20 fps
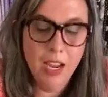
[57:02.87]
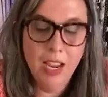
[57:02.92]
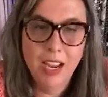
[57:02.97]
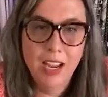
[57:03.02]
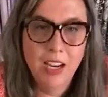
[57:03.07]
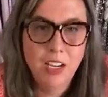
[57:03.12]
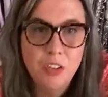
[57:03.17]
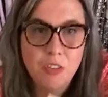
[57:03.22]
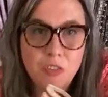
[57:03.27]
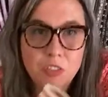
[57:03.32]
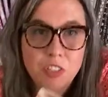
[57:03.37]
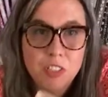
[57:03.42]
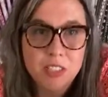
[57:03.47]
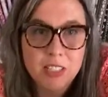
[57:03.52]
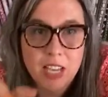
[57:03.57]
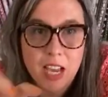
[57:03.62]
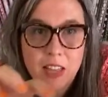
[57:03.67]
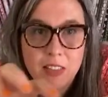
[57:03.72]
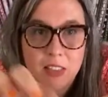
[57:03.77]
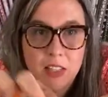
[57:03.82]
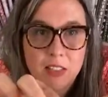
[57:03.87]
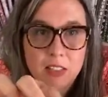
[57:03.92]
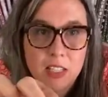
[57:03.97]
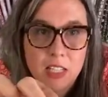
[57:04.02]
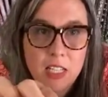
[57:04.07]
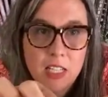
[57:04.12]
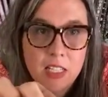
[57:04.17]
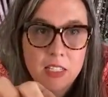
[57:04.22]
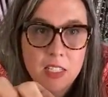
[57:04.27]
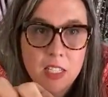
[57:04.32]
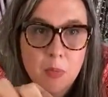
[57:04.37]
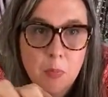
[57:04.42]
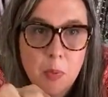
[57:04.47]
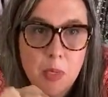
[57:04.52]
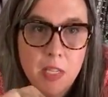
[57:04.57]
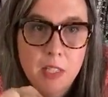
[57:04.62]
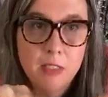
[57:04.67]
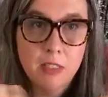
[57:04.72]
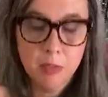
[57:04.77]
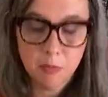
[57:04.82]
And you've just got this easy
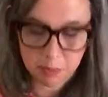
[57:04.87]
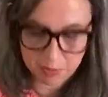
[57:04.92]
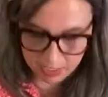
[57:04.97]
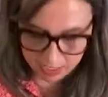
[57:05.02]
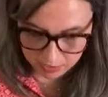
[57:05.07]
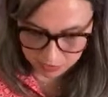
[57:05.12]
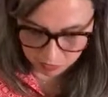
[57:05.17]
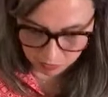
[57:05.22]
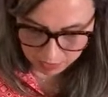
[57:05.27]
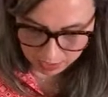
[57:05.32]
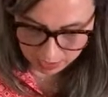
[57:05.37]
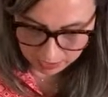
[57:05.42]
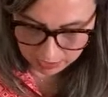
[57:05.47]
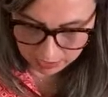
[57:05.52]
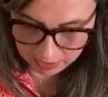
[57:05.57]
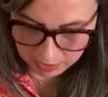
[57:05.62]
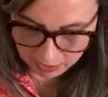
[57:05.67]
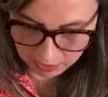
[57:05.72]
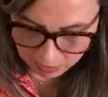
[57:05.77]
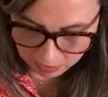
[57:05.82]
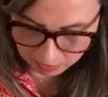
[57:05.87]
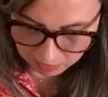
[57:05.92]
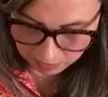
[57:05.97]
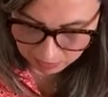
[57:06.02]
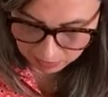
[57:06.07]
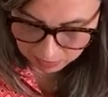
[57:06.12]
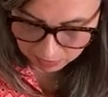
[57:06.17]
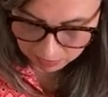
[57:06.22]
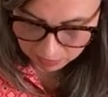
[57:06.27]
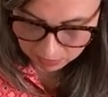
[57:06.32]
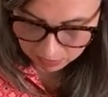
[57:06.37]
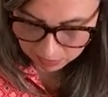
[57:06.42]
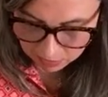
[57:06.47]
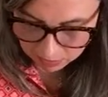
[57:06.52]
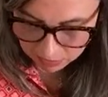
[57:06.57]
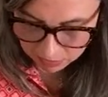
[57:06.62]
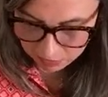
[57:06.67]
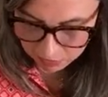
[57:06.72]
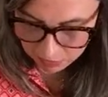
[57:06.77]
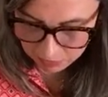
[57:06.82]
peasy place right here.
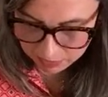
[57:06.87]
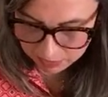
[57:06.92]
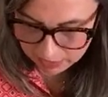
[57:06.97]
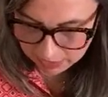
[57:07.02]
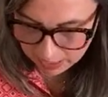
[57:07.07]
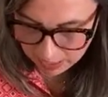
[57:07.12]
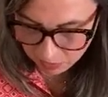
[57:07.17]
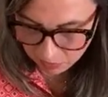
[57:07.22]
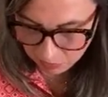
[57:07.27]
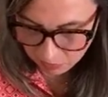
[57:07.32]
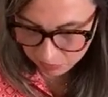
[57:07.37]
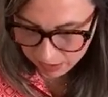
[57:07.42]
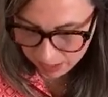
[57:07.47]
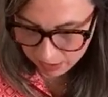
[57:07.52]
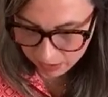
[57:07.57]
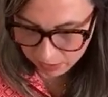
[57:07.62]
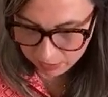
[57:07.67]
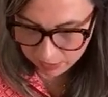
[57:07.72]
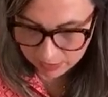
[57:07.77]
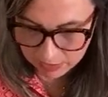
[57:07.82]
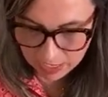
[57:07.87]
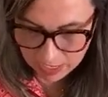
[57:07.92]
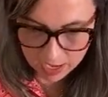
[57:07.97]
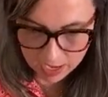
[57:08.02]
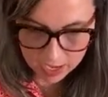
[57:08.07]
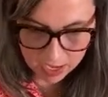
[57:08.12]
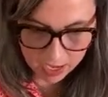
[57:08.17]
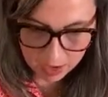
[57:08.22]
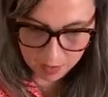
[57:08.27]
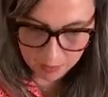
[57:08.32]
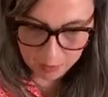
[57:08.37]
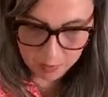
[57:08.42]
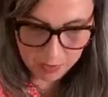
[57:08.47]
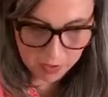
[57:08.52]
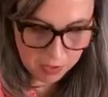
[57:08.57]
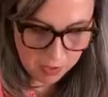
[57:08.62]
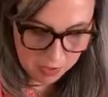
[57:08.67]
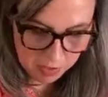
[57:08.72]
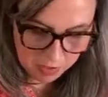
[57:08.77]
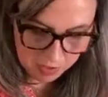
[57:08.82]
Glue it down right on top.
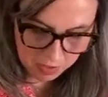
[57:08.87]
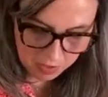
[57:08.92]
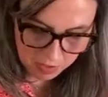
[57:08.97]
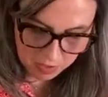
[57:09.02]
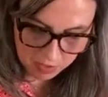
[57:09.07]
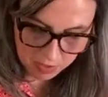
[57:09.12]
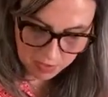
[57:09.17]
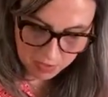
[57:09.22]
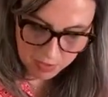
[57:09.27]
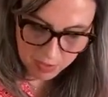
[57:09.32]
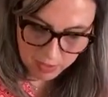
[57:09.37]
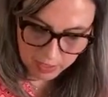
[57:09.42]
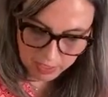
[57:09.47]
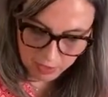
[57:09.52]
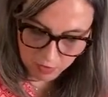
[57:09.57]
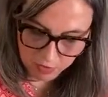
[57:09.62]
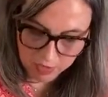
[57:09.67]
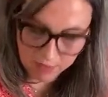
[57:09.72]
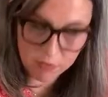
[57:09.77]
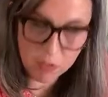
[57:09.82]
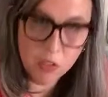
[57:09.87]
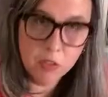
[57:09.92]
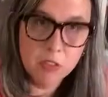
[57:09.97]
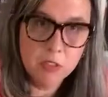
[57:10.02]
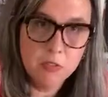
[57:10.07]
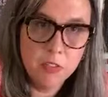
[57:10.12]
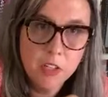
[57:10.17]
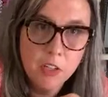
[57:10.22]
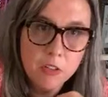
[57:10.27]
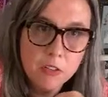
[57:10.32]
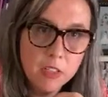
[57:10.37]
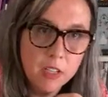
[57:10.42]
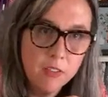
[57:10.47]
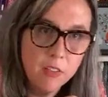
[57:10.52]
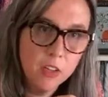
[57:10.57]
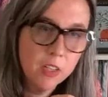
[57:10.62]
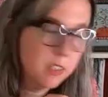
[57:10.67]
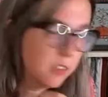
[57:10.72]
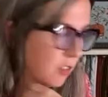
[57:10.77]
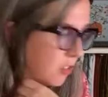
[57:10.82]
I don't have to use a finger saver
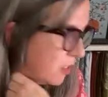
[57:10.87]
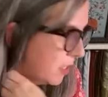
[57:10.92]
because there's